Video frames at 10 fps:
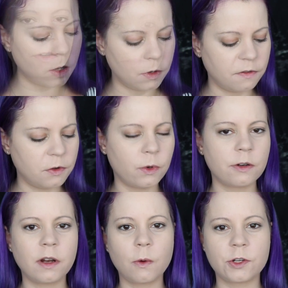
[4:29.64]
Oh, and if you're
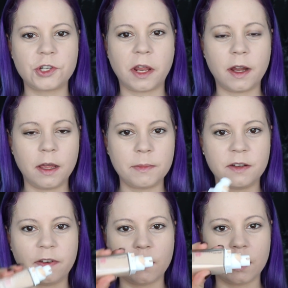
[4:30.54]
wondering what shade I am in
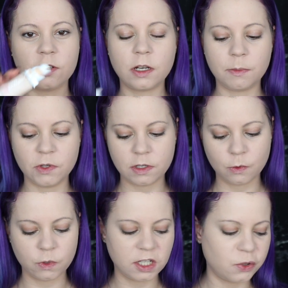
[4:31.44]
the foundation, I'm
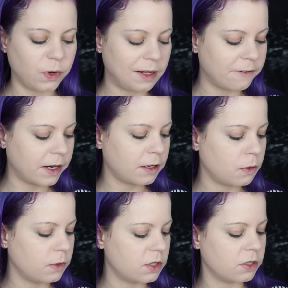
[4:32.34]
using 112 right
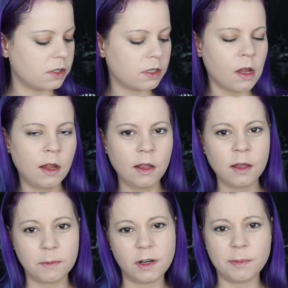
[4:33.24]
now, which is
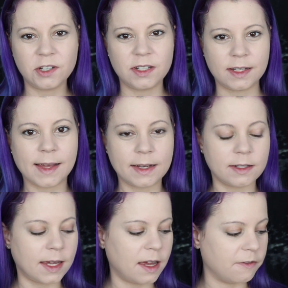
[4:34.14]
pretty much as light
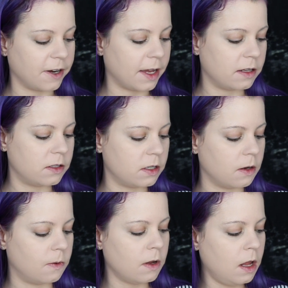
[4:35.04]
as I ever get.
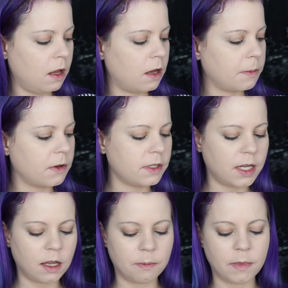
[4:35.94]
So I'm going to
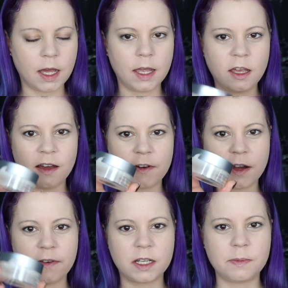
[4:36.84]
take my Cover
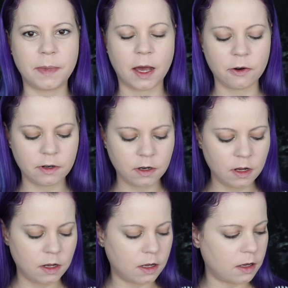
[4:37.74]
FX powder.
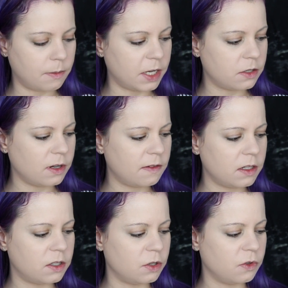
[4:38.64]
Um, I do have
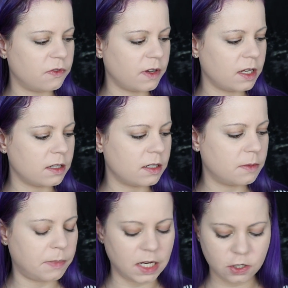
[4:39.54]
the Too
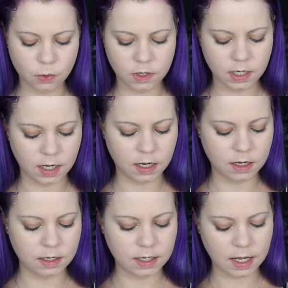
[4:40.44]
Faced peach one,
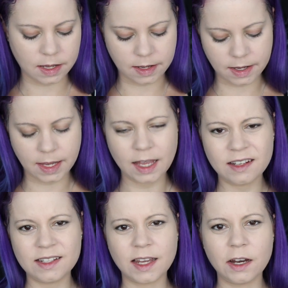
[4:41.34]
and I
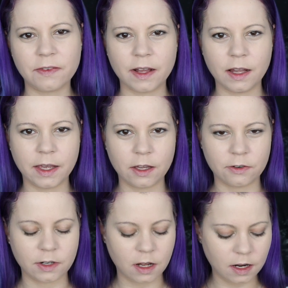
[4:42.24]
can't decide if I like
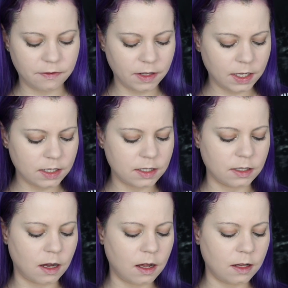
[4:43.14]
it or not. I feel like it's
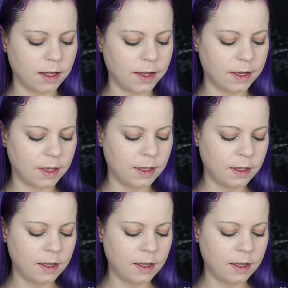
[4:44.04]
not like...